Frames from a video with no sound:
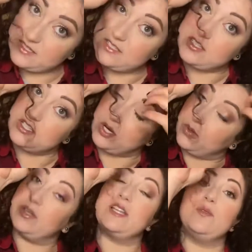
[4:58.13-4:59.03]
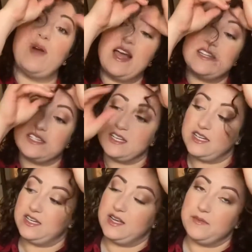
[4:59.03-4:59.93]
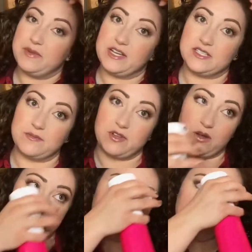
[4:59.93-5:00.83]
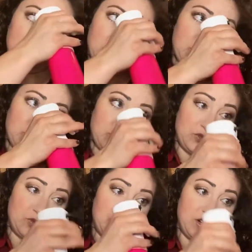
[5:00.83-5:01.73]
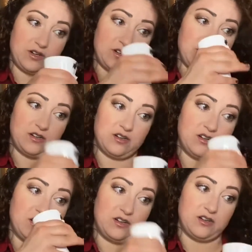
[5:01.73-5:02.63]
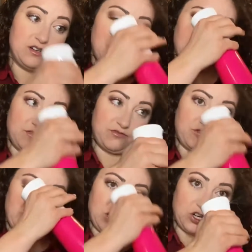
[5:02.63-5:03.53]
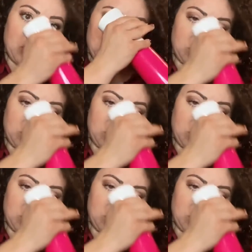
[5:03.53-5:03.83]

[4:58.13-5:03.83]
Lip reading: totally wet because I'm going to recurl